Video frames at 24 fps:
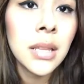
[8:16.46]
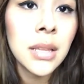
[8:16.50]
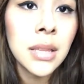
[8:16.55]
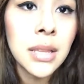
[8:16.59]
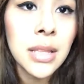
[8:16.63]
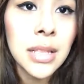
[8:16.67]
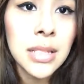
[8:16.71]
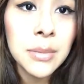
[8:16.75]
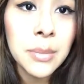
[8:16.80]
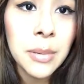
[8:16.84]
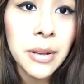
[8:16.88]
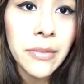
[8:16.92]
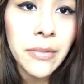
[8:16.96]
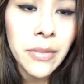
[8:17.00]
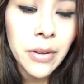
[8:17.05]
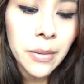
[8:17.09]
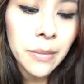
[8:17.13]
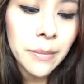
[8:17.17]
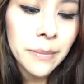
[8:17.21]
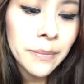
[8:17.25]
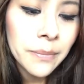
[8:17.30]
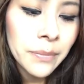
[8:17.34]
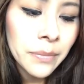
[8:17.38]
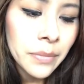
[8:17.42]
That's my
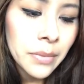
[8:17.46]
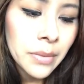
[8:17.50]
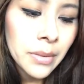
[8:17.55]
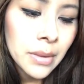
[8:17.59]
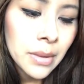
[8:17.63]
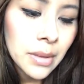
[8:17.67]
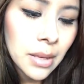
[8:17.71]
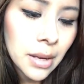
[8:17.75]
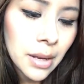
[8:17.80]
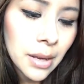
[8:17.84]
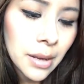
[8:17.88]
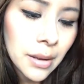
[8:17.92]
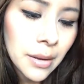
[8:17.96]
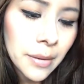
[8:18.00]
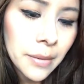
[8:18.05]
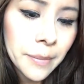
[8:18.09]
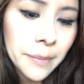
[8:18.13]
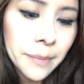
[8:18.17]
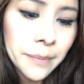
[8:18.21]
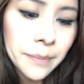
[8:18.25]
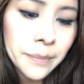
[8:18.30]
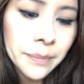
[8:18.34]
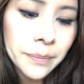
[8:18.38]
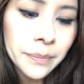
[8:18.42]
phone.
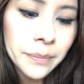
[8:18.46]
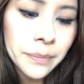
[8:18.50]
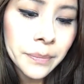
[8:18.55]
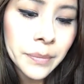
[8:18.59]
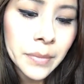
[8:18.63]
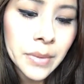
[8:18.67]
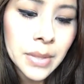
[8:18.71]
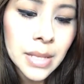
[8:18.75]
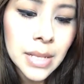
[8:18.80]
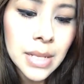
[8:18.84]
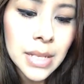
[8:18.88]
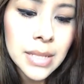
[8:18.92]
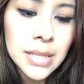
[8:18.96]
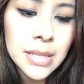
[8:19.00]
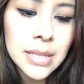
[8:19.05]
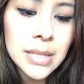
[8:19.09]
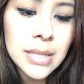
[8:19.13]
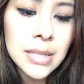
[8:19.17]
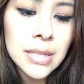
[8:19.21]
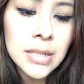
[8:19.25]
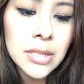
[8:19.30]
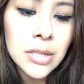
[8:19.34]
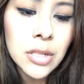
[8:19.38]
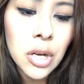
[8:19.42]
Um, it's
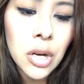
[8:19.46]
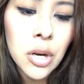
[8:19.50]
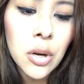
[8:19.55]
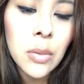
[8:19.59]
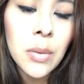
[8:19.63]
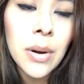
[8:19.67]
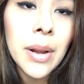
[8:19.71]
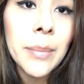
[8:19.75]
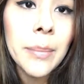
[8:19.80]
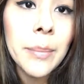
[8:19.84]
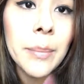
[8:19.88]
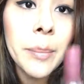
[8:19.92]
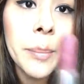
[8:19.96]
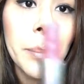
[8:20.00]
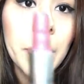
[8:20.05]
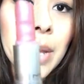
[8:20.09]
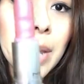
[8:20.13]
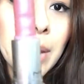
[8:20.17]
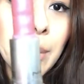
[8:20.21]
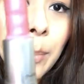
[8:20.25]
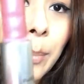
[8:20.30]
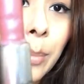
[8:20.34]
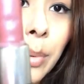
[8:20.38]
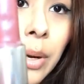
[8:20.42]
syrup,
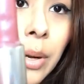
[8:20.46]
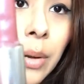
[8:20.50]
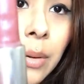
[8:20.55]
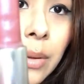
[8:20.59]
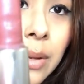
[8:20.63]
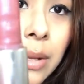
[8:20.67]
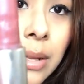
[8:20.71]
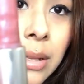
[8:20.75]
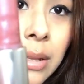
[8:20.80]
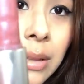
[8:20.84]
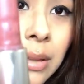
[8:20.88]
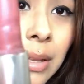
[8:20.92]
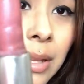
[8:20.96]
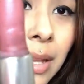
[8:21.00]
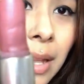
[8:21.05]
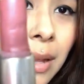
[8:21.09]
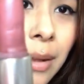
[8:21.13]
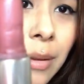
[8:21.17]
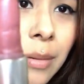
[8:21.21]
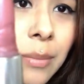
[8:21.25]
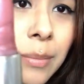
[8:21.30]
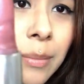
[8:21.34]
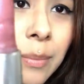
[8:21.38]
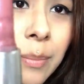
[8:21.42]
but it broke. Look
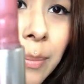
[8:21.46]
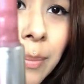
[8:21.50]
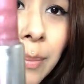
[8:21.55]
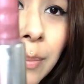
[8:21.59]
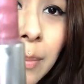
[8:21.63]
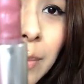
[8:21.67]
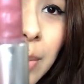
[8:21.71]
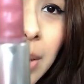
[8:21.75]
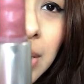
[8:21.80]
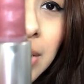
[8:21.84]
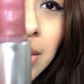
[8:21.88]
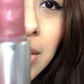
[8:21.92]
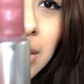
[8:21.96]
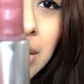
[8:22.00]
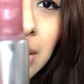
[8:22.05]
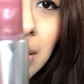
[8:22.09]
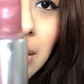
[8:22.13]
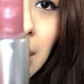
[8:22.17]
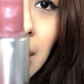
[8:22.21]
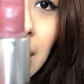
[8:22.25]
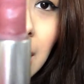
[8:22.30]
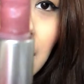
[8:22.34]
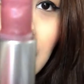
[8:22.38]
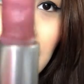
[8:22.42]
how much
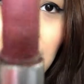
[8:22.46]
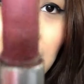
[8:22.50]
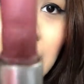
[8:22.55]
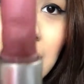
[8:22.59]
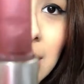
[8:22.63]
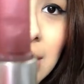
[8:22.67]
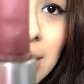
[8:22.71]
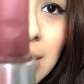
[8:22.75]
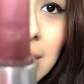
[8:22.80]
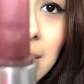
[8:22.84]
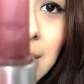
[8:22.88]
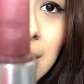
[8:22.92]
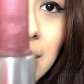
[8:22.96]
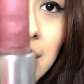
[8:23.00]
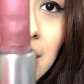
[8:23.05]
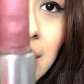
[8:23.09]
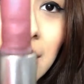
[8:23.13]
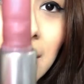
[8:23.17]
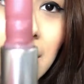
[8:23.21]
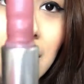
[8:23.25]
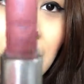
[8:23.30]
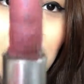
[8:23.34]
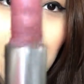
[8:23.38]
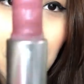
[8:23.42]
that is.
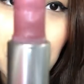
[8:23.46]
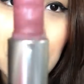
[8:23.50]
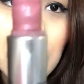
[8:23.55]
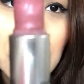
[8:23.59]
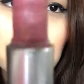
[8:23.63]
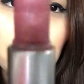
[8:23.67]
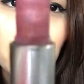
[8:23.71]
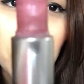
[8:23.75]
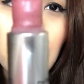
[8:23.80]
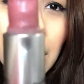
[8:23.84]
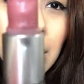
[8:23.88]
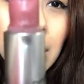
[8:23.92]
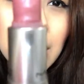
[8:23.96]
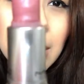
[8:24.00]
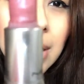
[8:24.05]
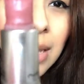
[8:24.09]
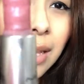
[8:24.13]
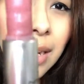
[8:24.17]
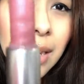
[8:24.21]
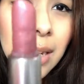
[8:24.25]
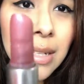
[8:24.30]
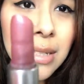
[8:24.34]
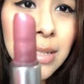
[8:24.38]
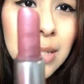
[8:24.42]
Look how much product
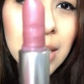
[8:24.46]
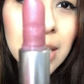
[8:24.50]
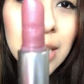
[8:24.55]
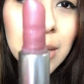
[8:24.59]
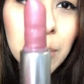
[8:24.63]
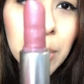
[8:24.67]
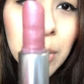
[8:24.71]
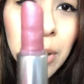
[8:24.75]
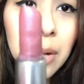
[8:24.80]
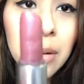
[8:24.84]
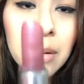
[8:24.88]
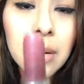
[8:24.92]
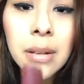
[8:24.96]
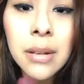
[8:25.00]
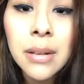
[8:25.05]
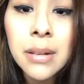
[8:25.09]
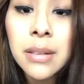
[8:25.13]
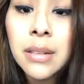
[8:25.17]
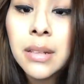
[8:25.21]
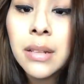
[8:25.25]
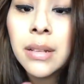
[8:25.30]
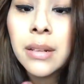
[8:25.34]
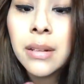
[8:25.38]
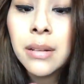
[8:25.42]
that is. And it broke.
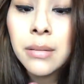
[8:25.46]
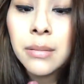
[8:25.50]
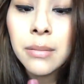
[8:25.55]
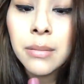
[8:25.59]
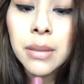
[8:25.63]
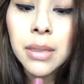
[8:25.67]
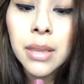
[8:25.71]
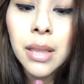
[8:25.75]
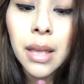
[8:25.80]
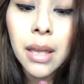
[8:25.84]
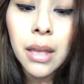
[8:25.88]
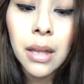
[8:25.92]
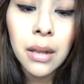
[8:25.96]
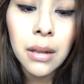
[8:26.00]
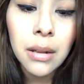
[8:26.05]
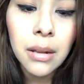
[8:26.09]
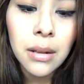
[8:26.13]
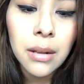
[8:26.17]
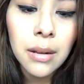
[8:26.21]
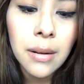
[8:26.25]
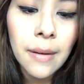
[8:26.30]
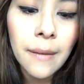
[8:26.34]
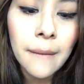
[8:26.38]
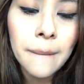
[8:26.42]
What the hell?
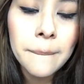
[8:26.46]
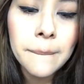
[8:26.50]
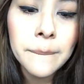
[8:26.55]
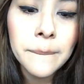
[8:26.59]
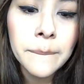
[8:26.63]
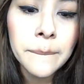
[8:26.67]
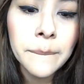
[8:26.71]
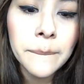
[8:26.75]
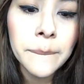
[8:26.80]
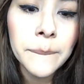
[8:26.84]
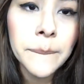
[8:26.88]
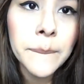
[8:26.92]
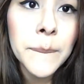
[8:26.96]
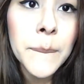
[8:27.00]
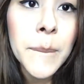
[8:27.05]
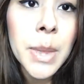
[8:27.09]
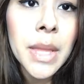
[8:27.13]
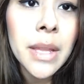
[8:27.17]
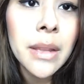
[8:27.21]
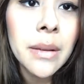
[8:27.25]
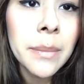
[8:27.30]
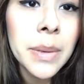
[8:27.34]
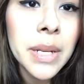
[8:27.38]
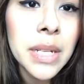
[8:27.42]

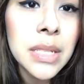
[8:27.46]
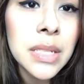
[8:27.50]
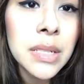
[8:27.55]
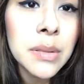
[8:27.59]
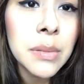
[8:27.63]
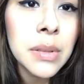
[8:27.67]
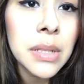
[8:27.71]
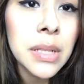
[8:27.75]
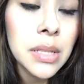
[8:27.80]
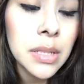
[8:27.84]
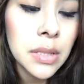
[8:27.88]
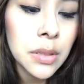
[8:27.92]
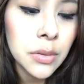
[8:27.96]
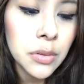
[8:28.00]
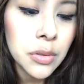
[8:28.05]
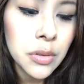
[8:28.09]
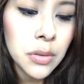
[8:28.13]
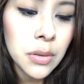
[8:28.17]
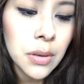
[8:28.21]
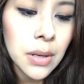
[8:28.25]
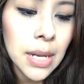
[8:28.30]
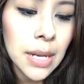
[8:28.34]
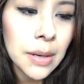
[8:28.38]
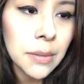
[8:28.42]
But it's really
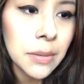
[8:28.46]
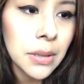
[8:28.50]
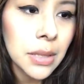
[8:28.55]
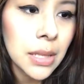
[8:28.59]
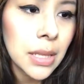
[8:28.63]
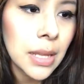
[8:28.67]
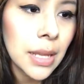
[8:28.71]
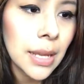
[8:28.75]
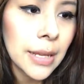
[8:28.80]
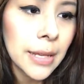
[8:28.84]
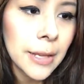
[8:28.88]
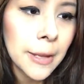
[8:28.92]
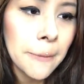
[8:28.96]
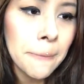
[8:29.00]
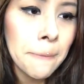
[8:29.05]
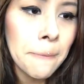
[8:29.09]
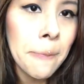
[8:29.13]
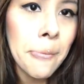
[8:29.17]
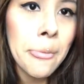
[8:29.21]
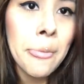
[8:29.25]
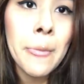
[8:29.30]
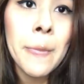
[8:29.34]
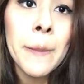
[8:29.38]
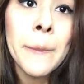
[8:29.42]
neutral. I really like it.
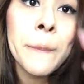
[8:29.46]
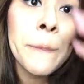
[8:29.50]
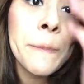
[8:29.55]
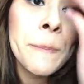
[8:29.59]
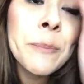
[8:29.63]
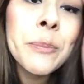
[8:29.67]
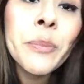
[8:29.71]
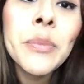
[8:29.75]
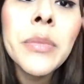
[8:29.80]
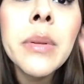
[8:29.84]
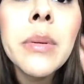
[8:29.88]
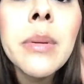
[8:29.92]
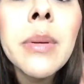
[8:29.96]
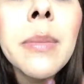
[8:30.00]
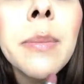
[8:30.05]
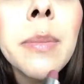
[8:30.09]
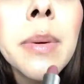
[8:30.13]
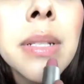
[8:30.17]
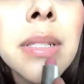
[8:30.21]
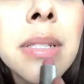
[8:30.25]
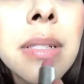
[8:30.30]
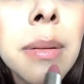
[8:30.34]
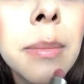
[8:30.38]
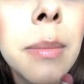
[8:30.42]
Let me
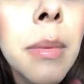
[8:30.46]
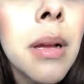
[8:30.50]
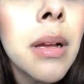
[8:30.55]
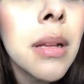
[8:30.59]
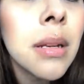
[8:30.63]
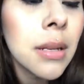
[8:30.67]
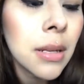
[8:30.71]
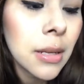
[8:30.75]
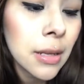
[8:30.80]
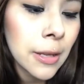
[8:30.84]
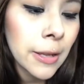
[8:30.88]
put some on.